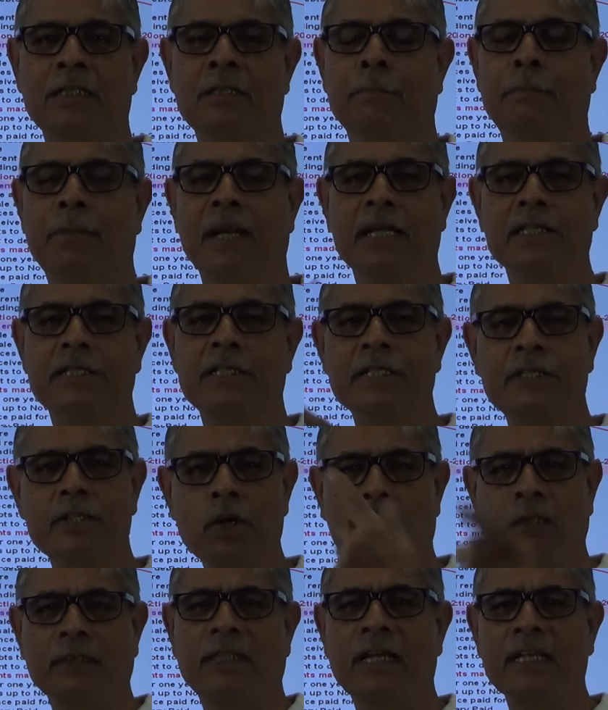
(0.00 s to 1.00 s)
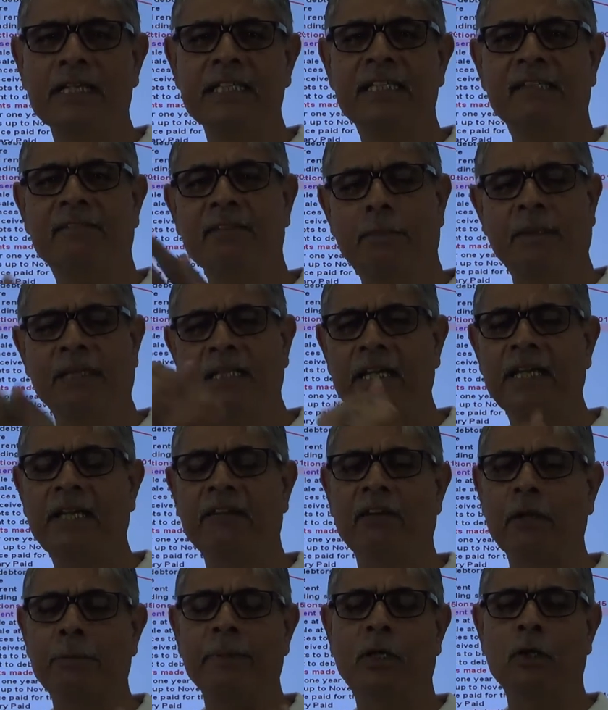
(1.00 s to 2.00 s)
branch is not the receiver but the
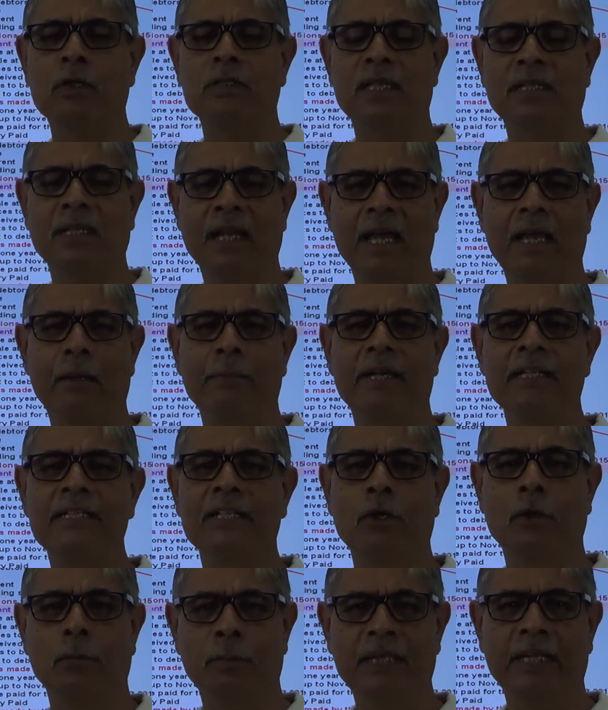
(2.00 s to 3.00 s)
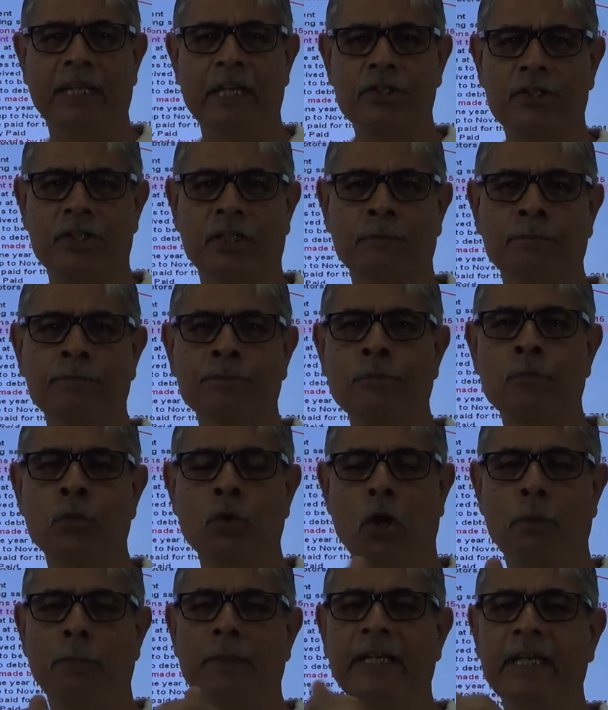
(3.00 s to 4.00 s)
giver because the liability is an obligation.
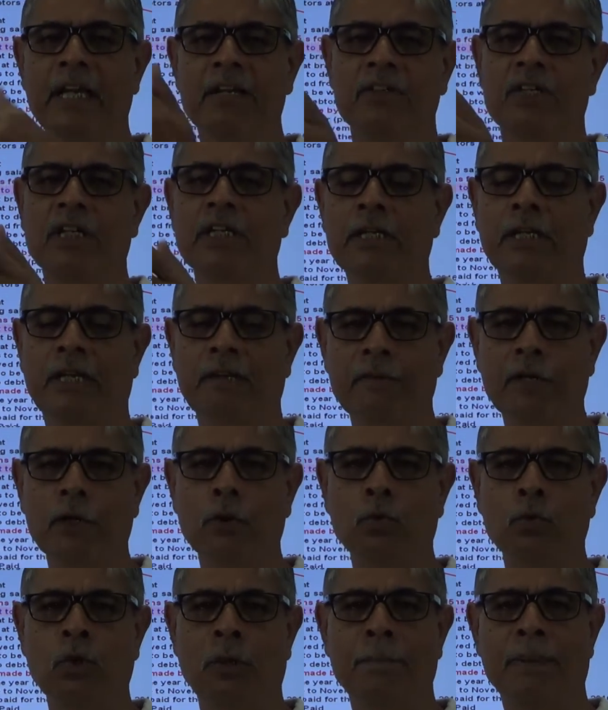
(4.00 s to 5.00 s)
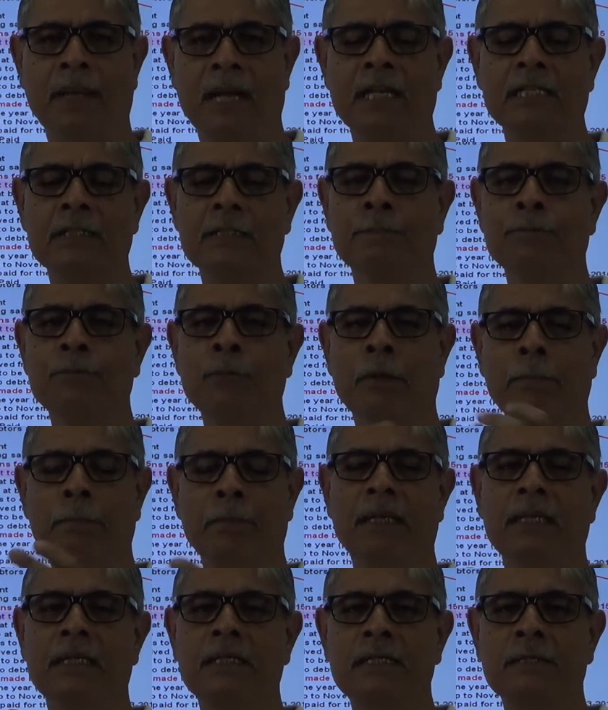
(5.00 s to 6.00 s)
Obligation given to the branch
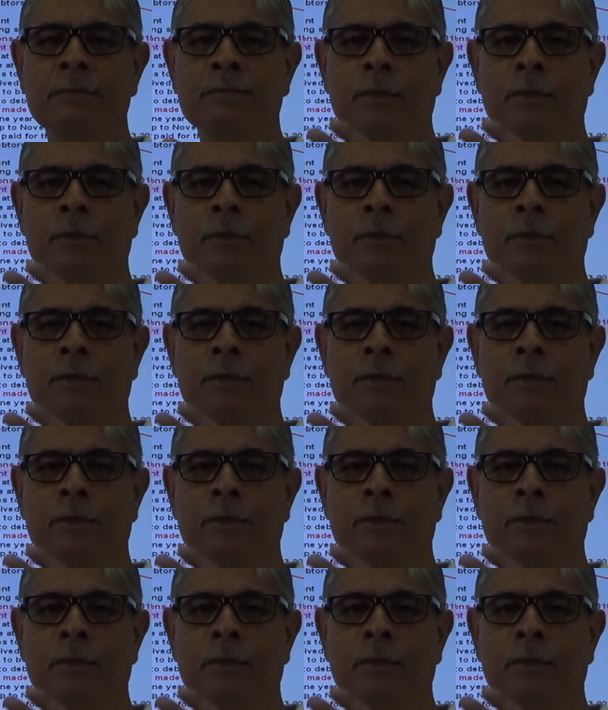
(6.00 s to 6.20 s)
means